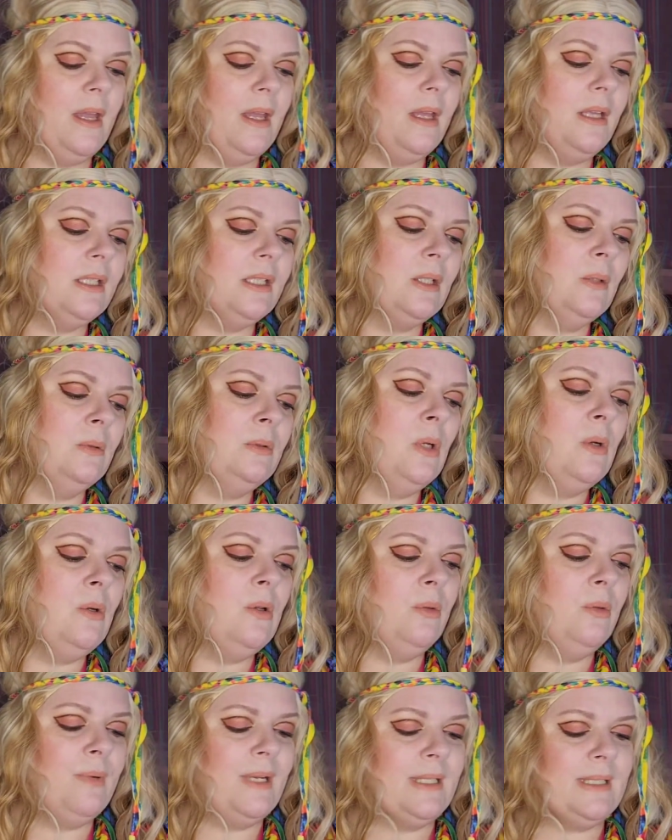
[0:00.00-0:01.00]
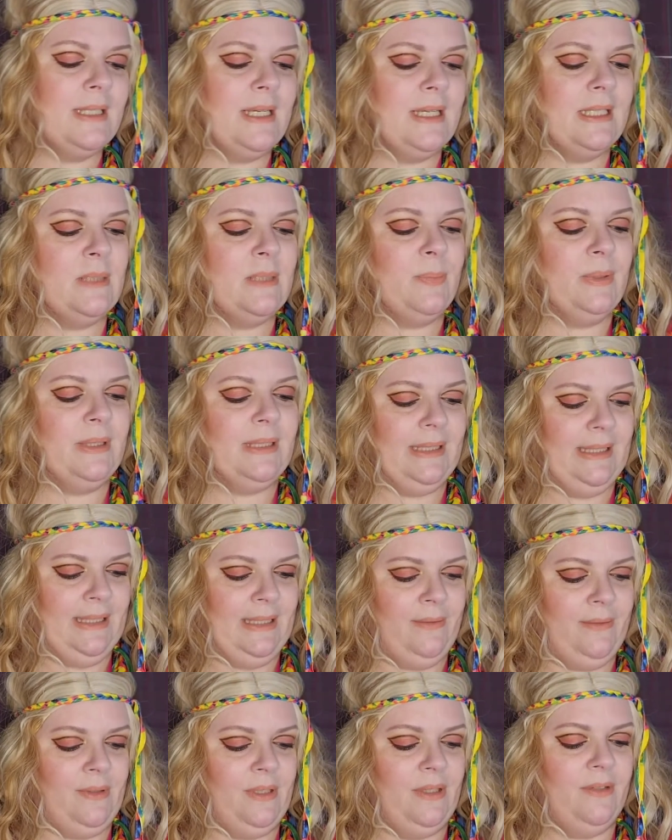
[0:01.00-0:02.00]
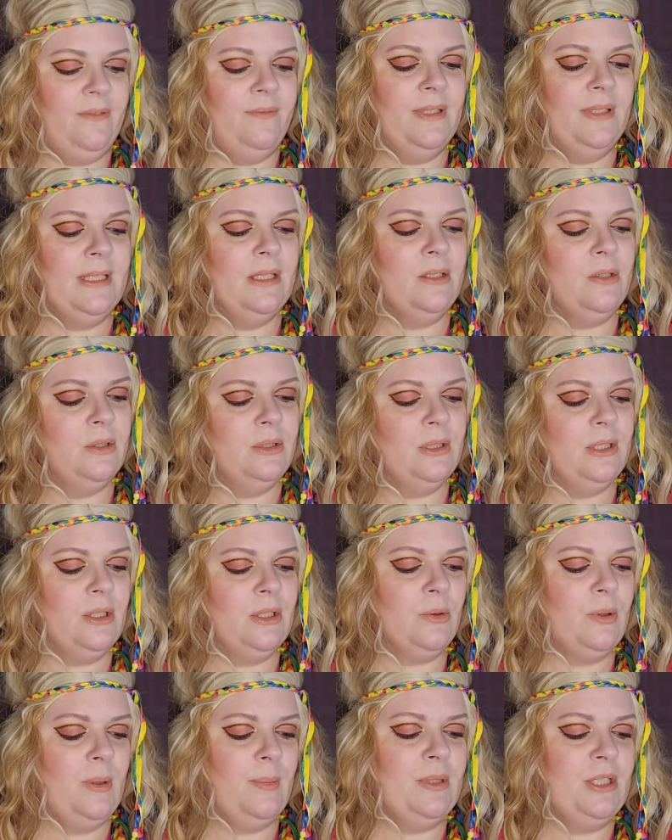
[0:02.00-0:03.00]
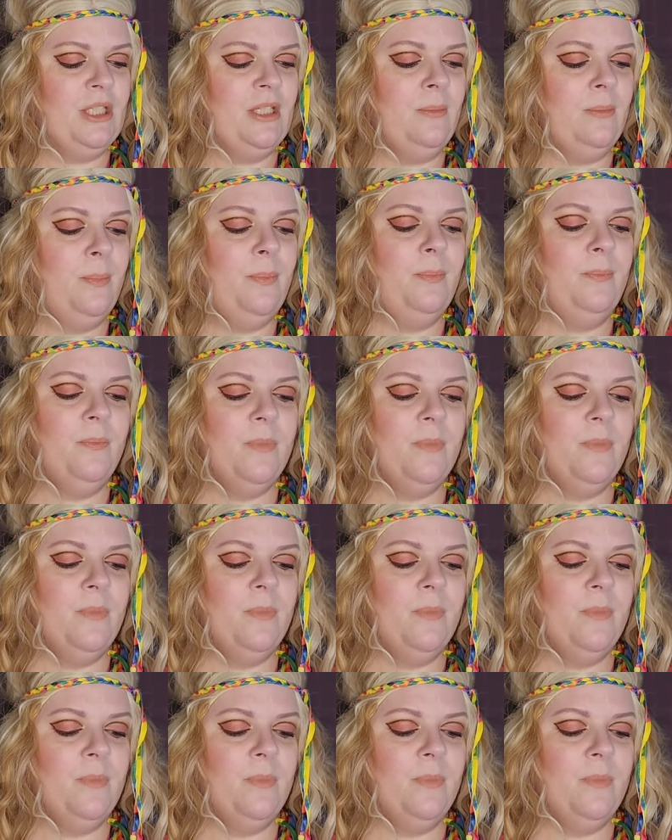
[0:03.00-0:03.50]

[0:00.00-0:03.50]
So local residents believed the physical description